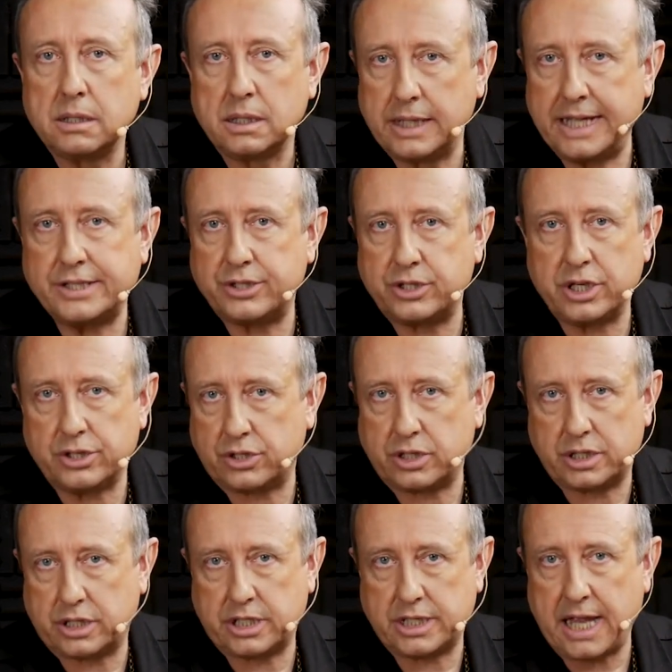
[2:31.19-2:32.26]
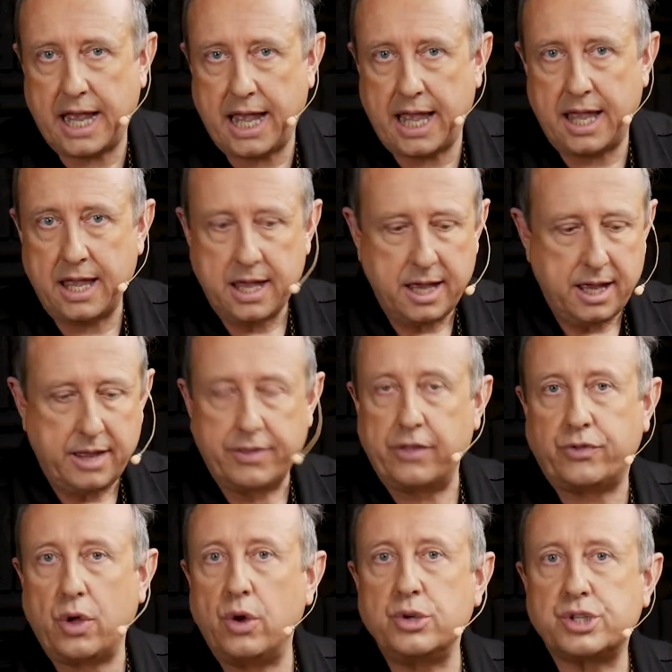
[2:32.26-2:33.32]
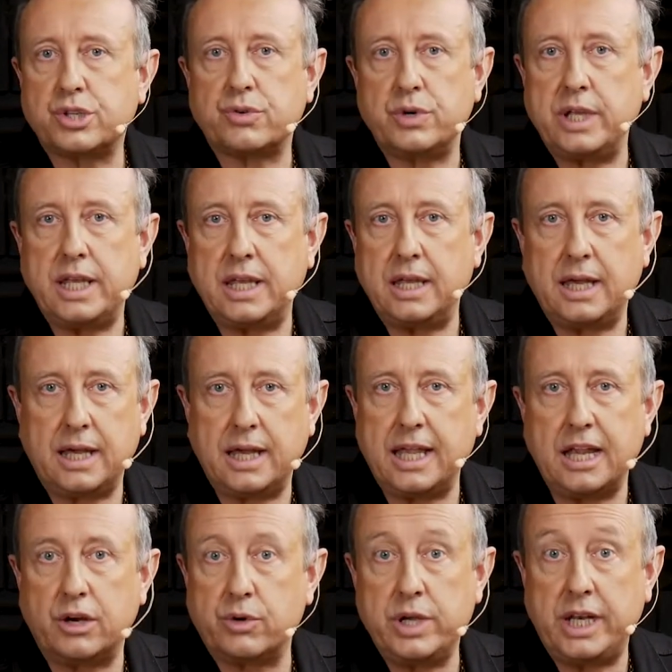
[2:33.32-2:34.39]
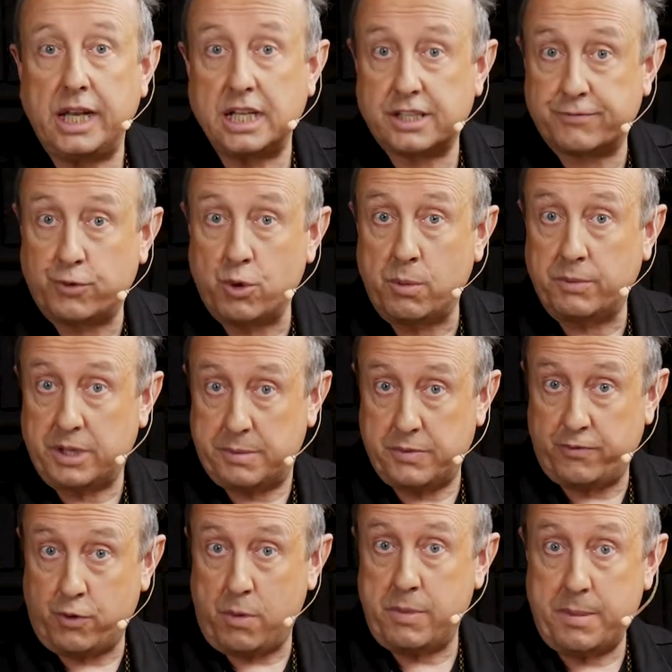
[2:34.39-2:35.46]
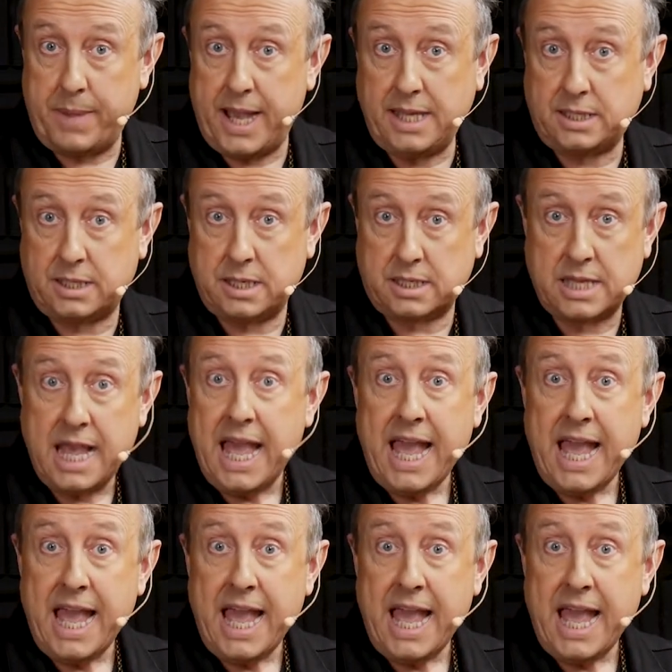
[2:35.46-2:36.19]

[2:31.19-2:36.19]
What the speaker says: Let's just say that those three ingredients form the basis.